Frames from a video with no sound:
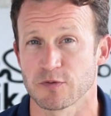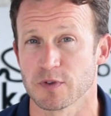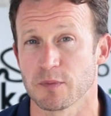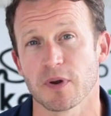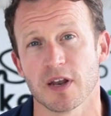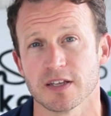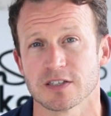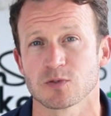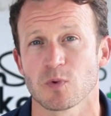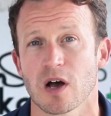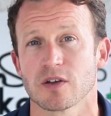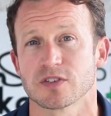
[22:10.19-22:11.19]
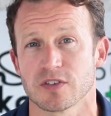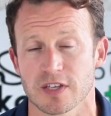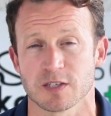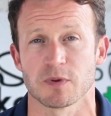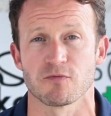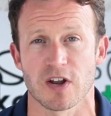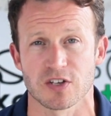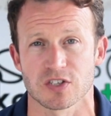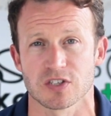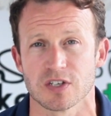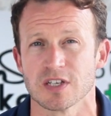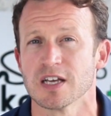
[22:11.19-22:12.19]
from the police as well so that it's been
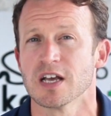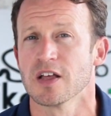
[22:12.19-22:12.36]
registered.